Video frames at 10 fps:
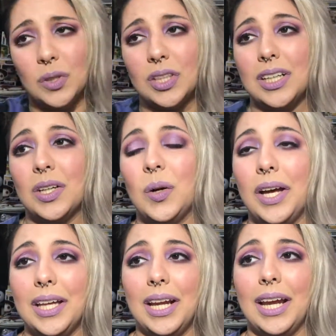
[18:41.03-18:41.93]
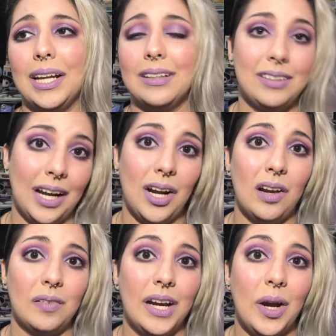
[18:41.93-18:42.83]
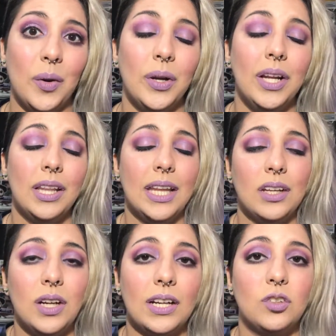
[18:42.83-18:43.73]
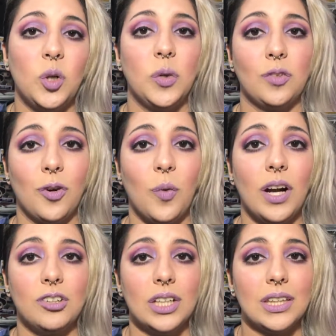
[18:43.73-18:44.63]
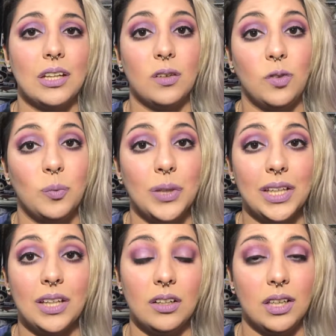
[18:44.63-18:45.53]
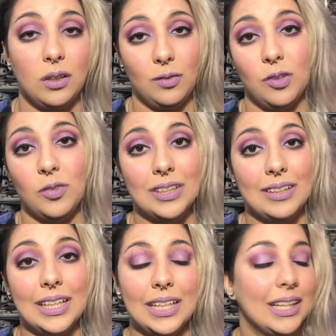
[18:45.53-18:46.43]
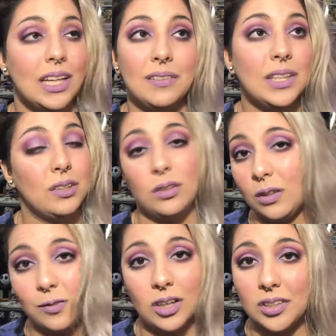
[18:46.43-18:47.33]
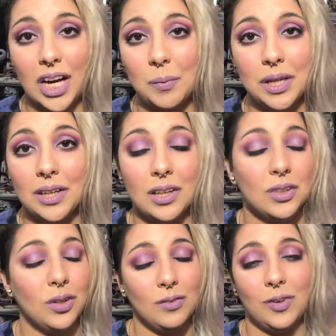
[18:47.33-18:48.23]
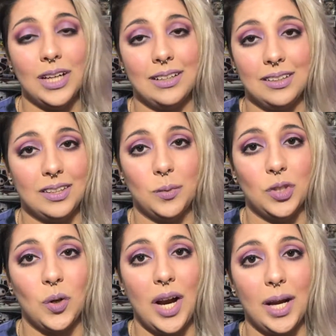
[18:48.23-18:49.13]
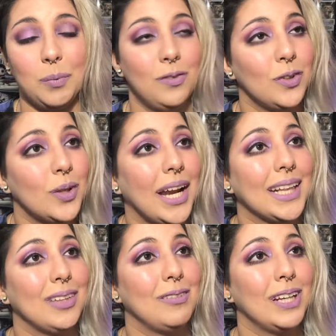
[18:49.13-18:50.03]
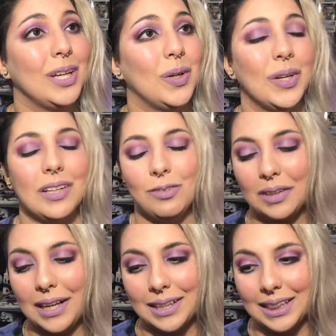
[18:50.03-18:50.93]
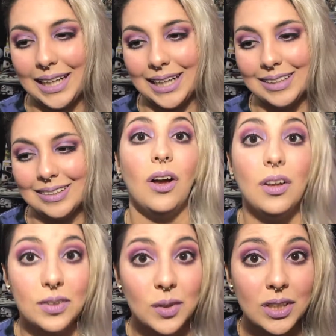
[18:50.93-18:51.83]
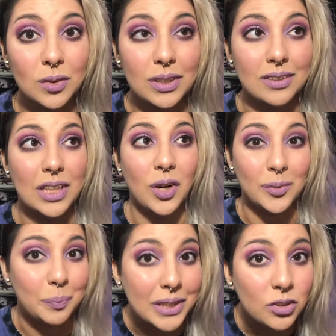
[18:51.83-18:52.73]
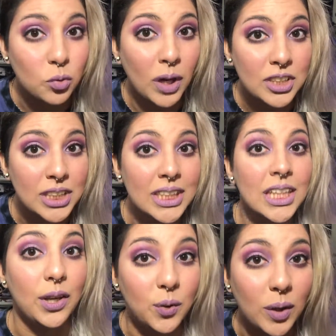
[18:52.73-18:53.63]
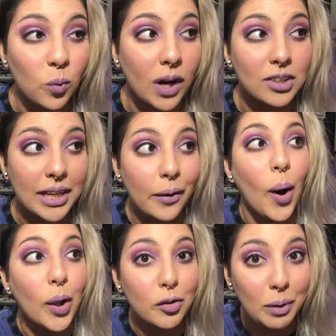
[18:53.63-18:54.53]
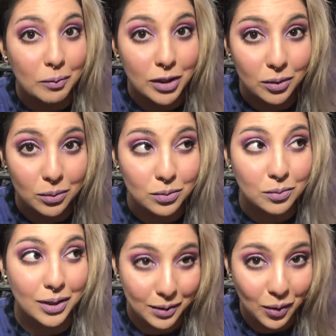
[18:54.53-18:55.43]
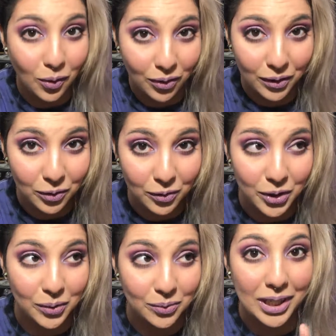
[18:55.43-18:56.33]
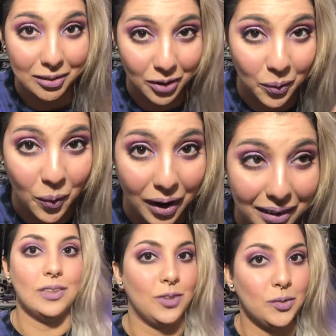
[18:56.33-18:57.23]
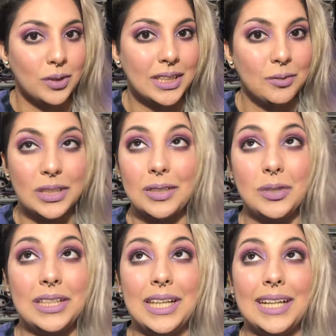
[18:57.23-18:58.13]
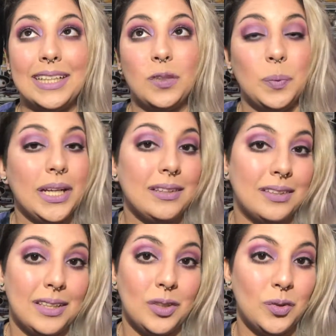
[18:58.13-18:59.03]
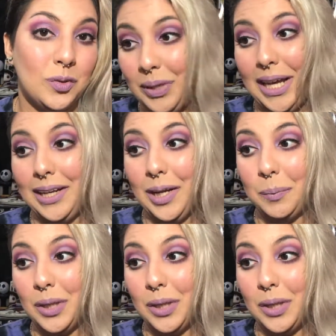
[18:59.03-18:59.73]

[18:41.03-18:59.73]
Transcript: we're gonna go ahead and sign off now. Thank you guys so much for watching. Thank you for being here. Thank you for visiting. If this is your first time here, don't forget to subscribe if you like the video and if you like the things. Also, you can do this thing called binge watching, and you can watch like all of my videos because they're all there for you whenever you want. If you really like this place and you plan on